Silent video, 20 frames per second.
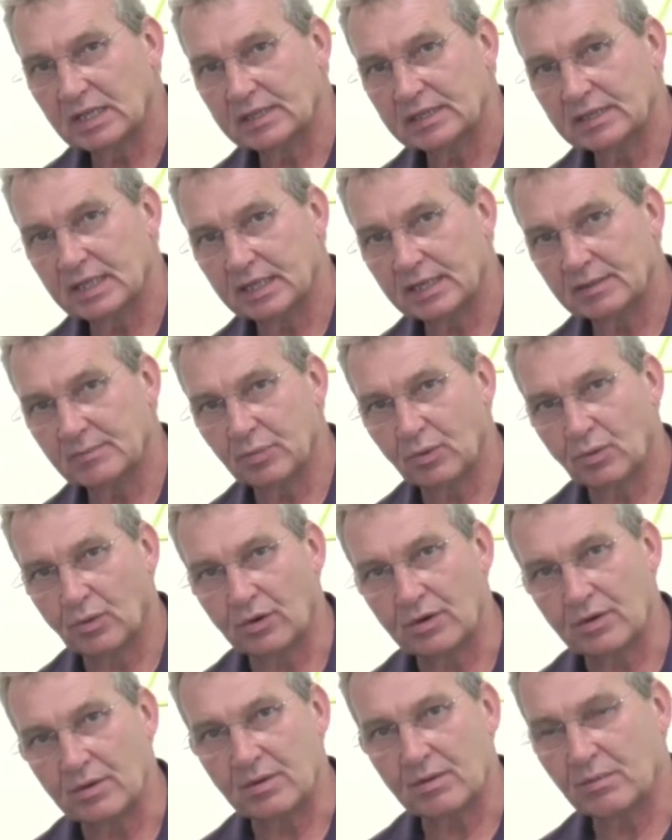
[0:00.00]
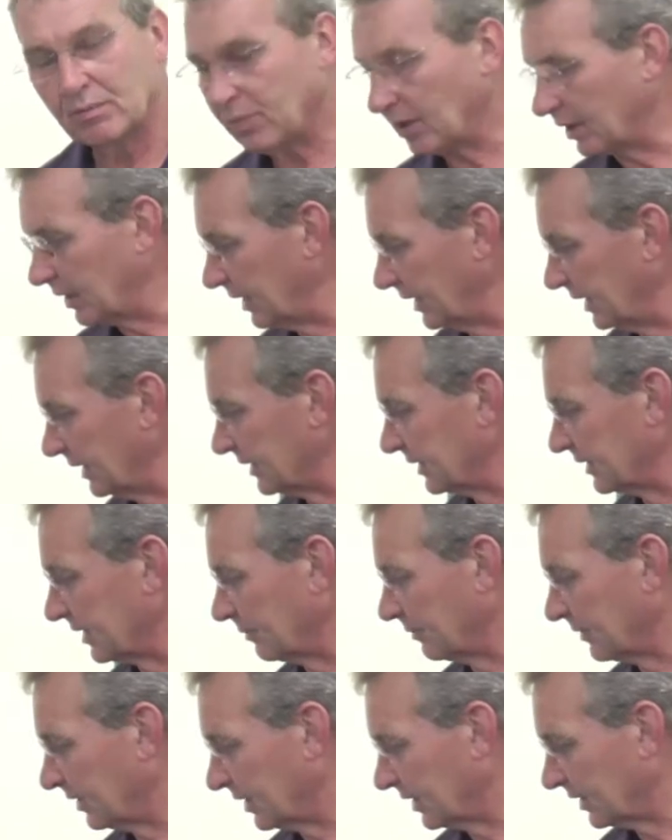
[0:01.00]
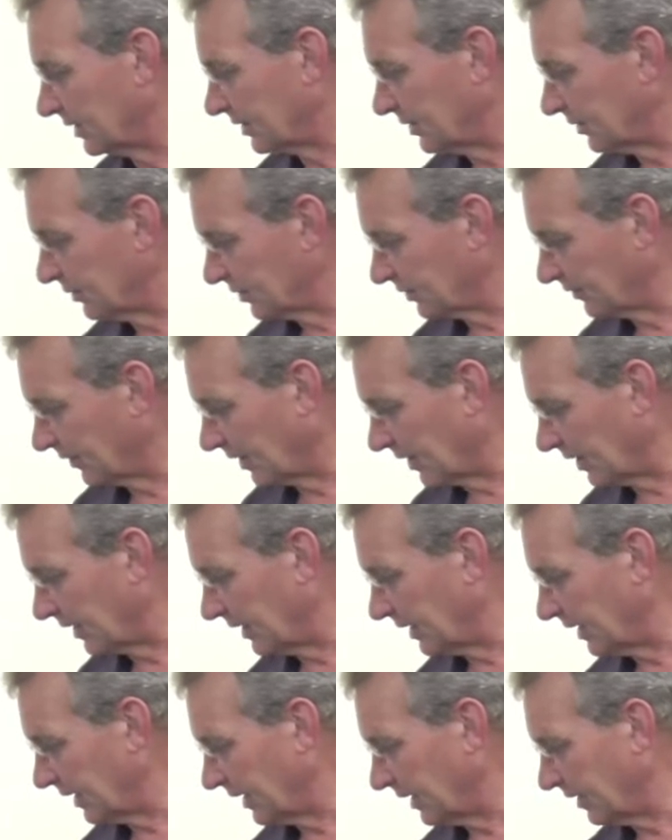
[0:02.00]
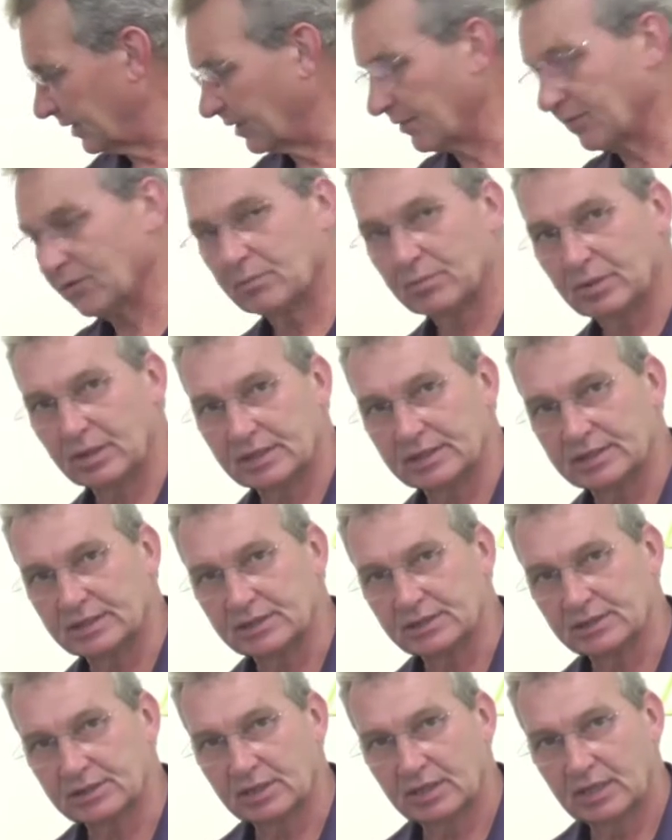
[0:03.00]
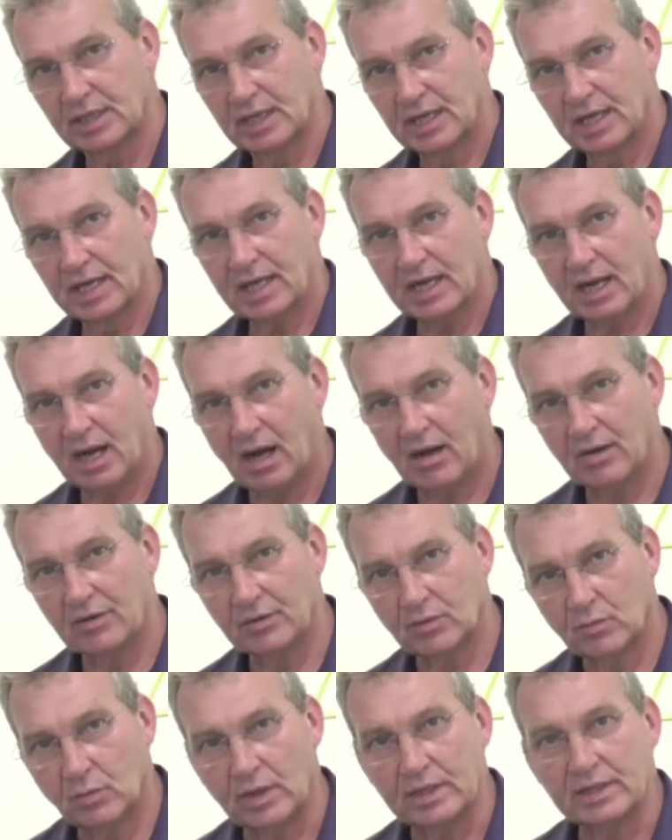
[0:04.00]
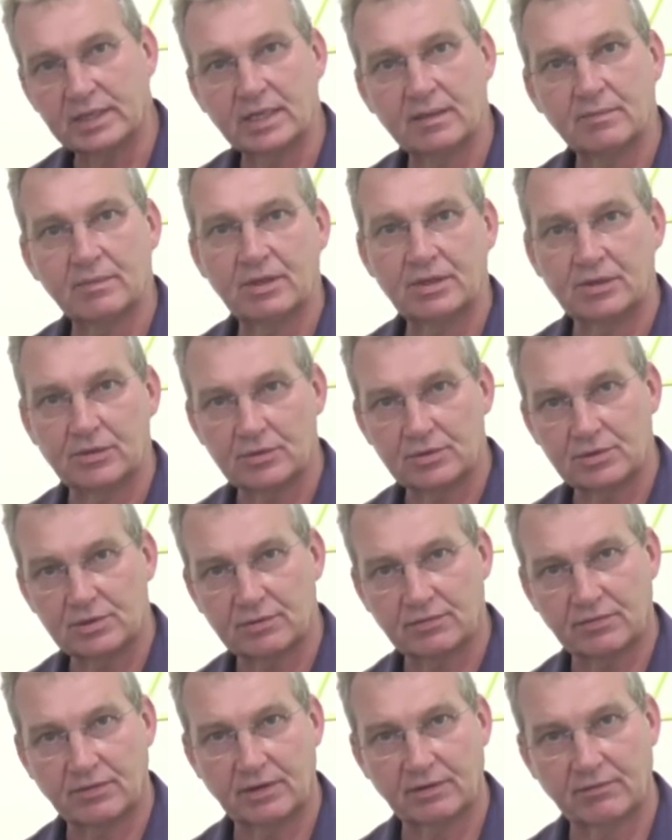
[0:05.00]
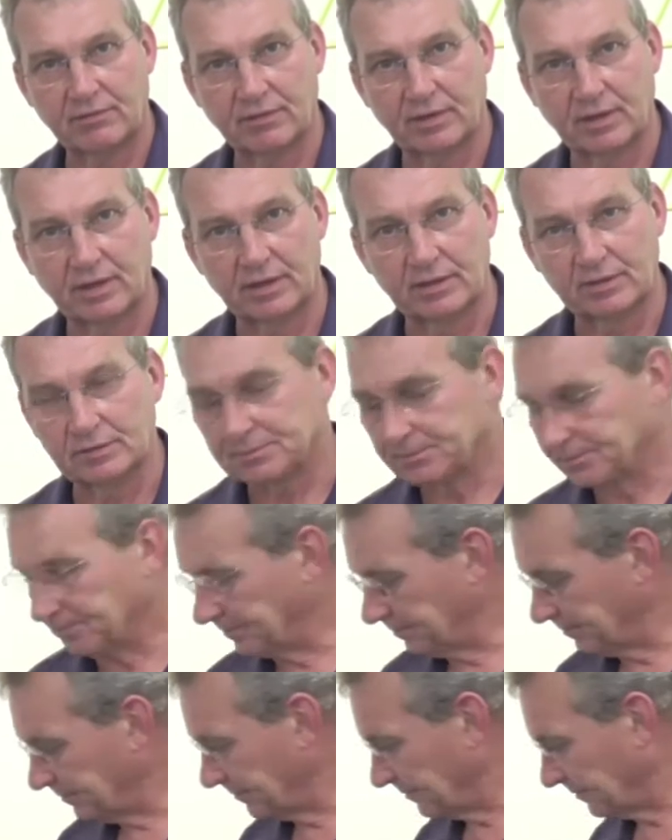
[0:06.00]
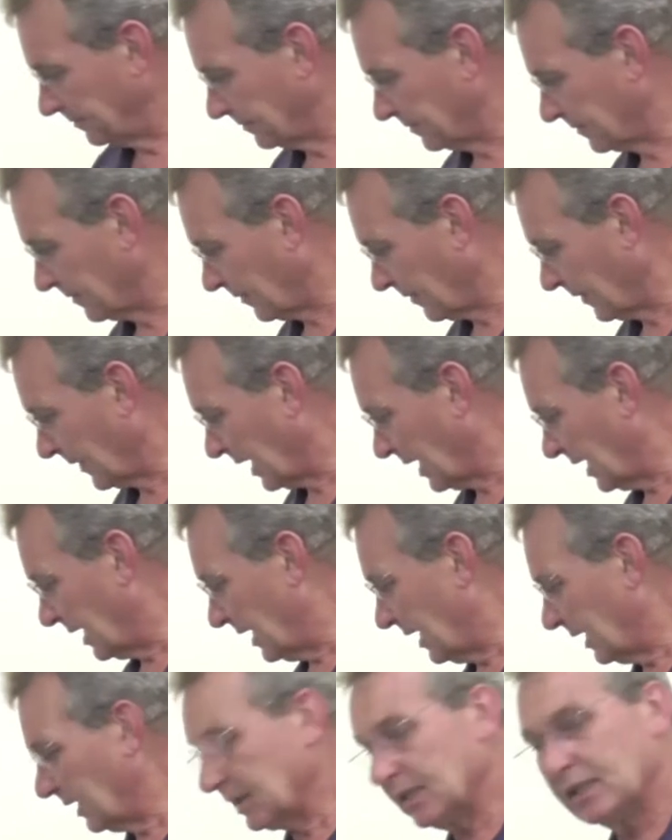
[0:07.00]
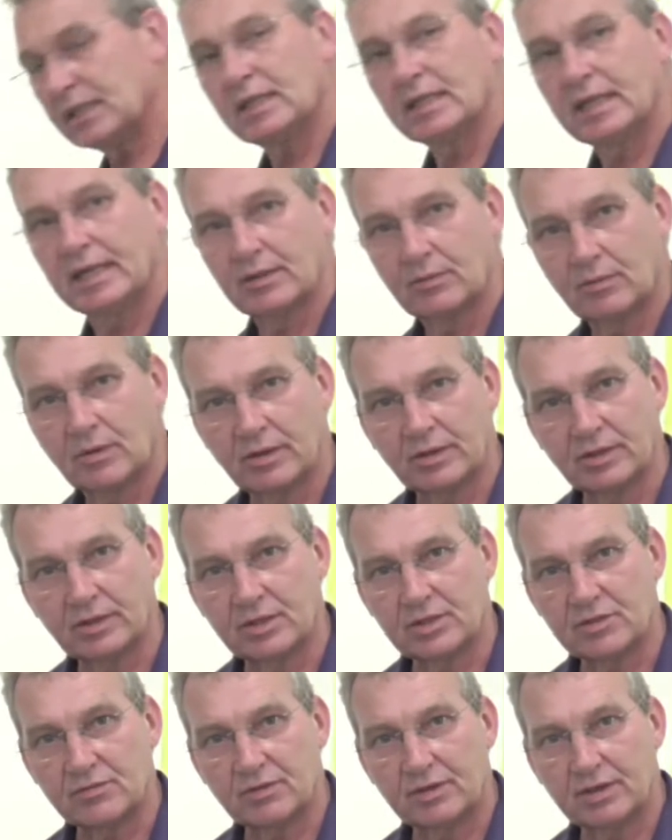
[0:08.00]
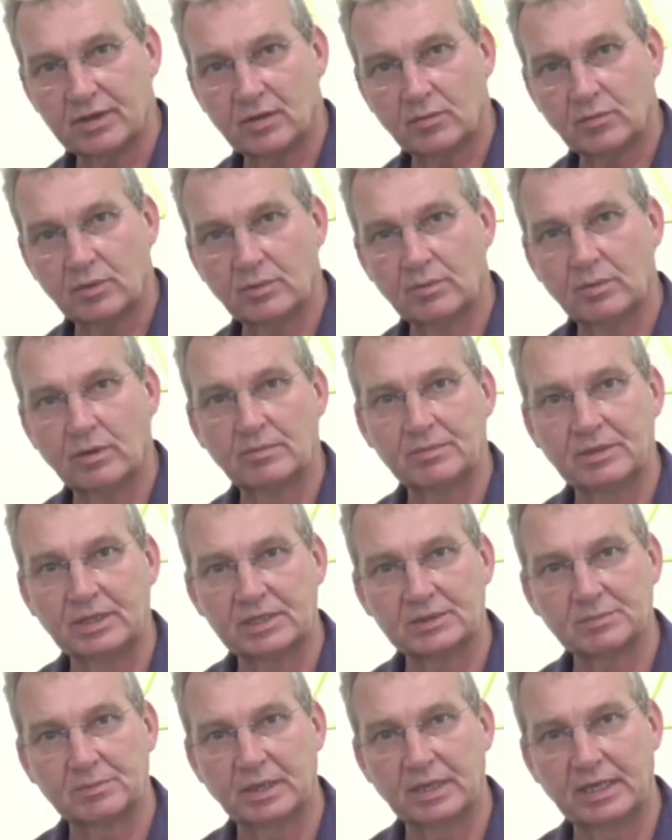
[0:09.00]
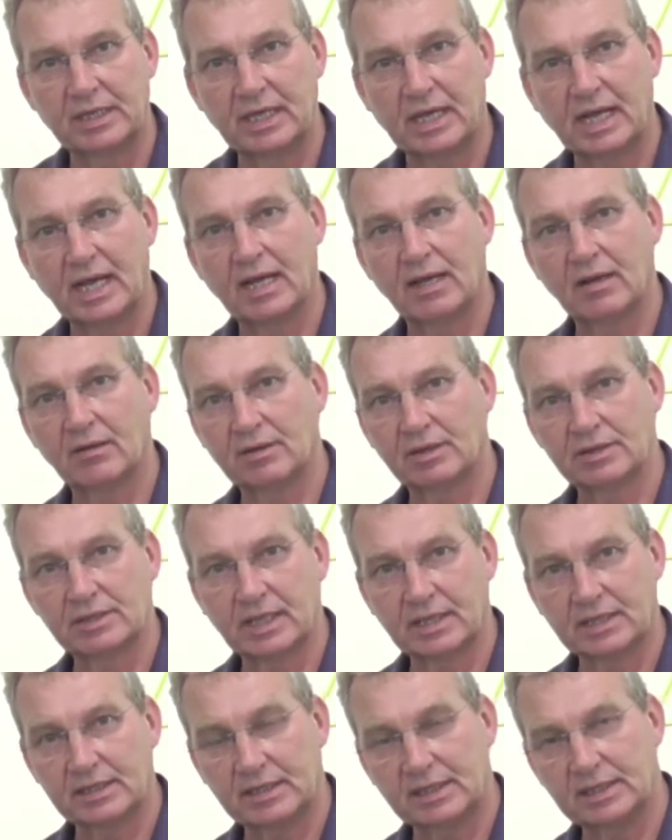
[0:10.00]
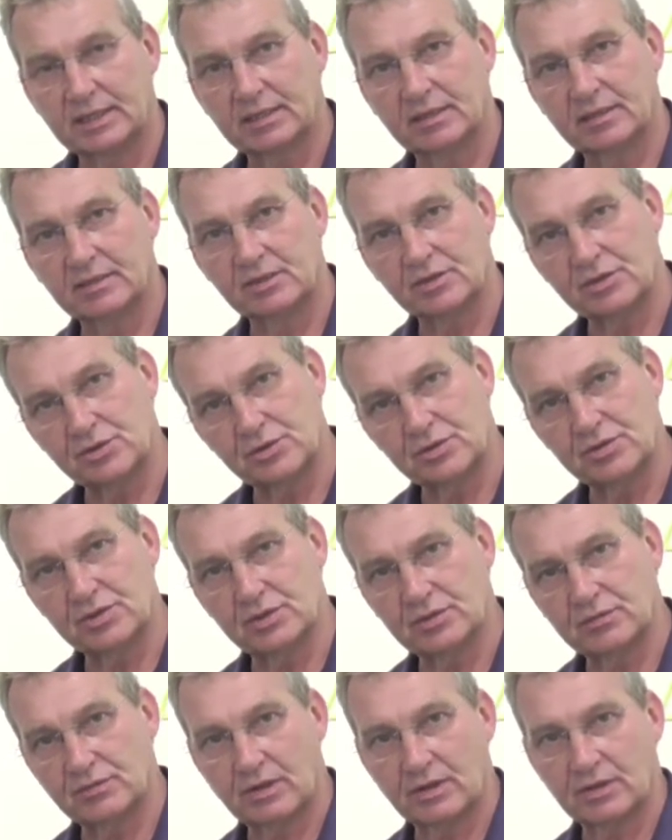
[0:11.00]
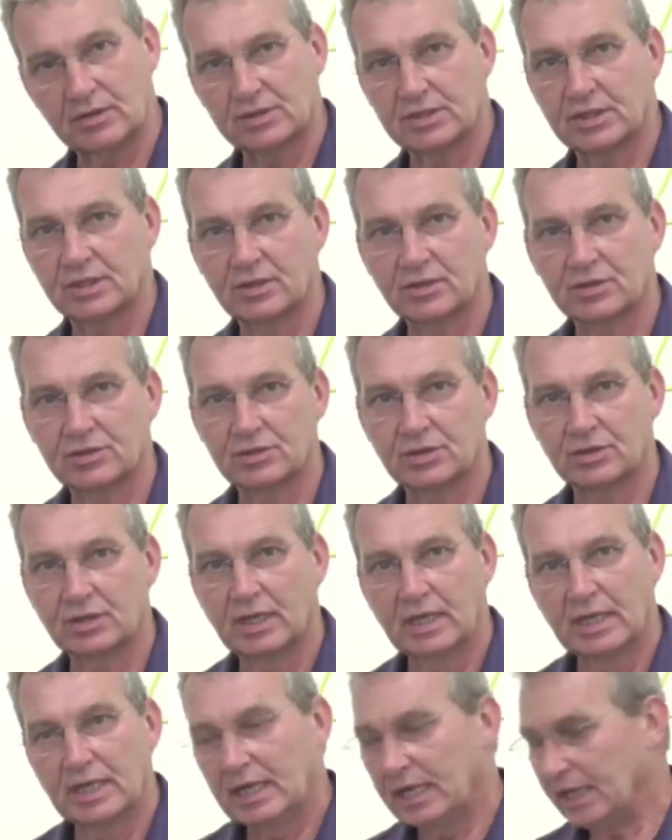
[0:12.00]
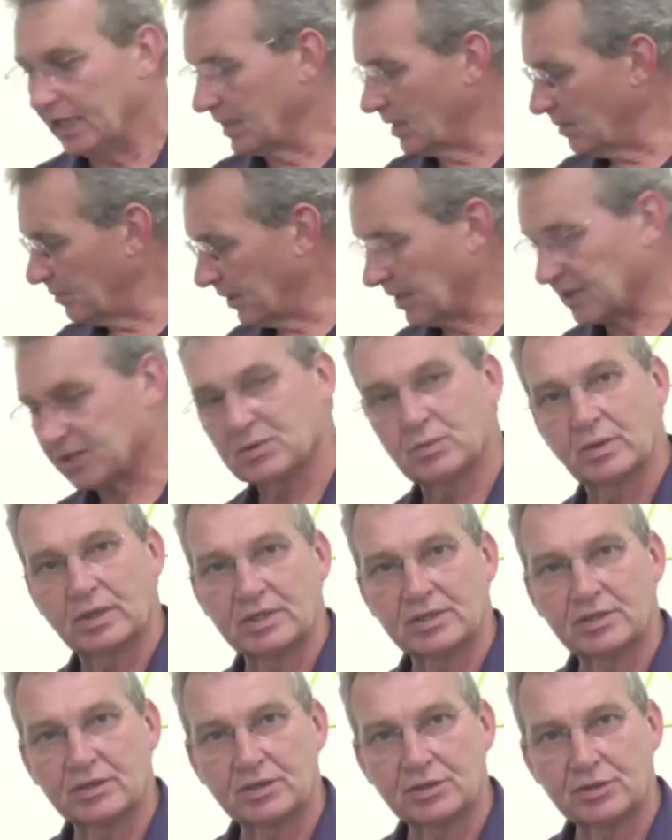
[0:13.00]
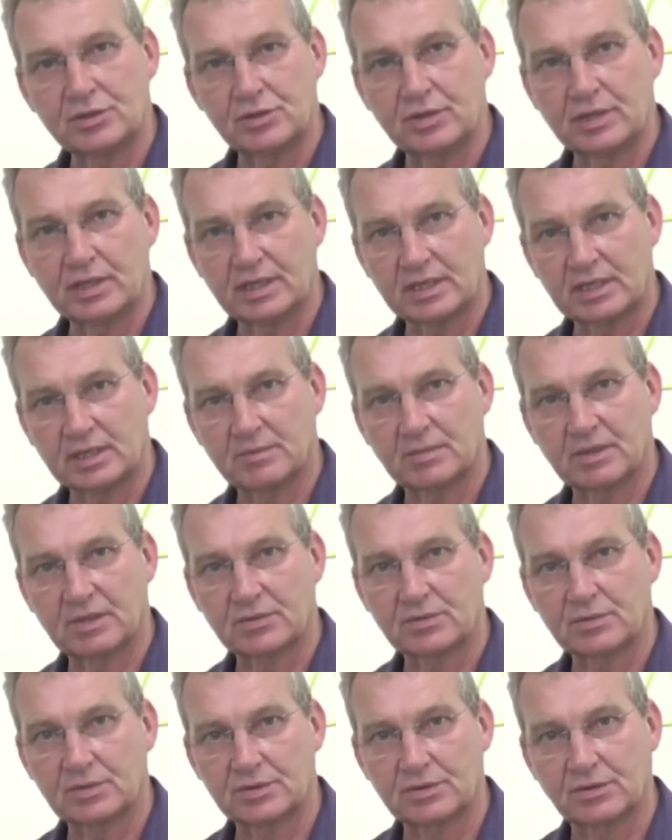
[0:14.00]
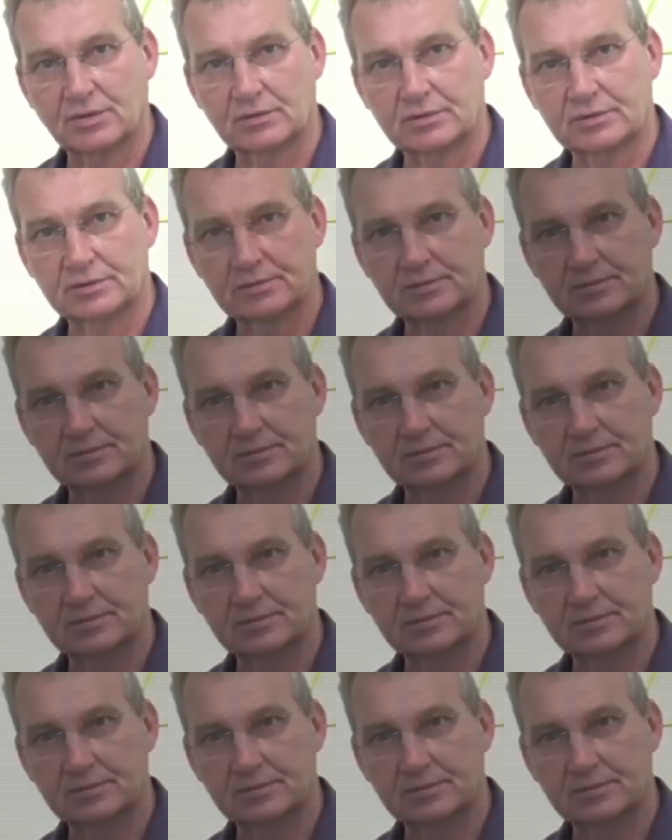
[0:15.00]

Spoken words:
Not important, but it is something that you'll find in different places. Either one can be used to fight a fire. A little later on in this video, we will be explaining how the technique to use this fire extinguisher in the best way so that you can get the best result.